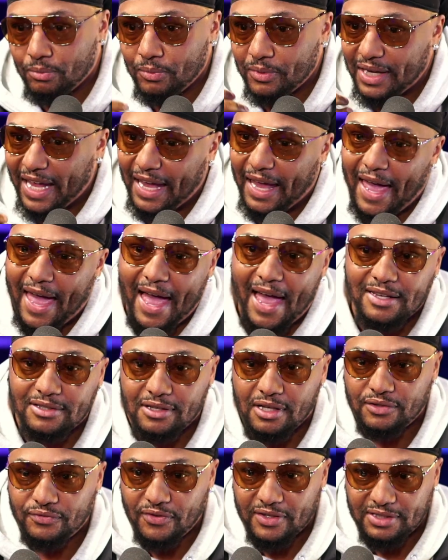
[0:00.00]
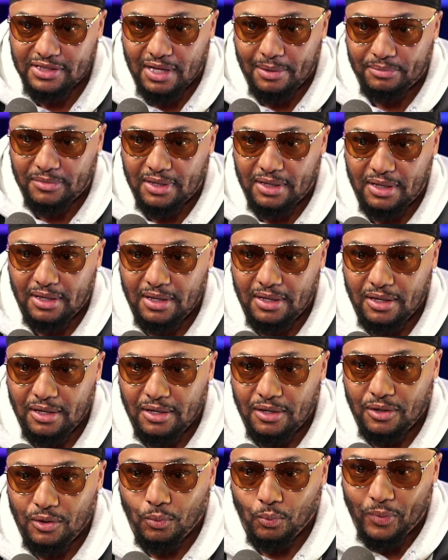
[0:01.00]
when they ask us for something,
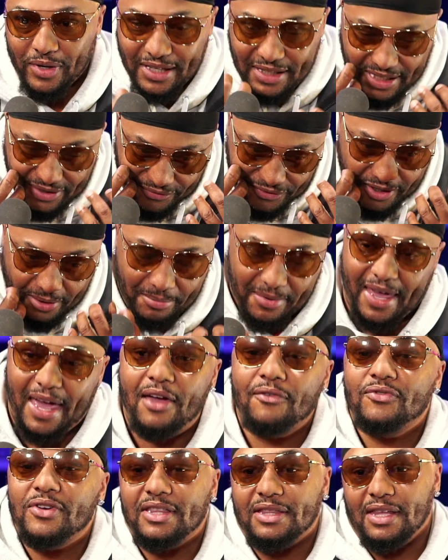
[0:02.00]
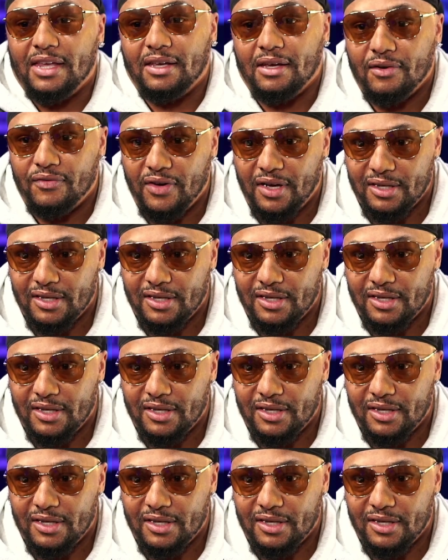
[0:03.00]
we give them everything of us.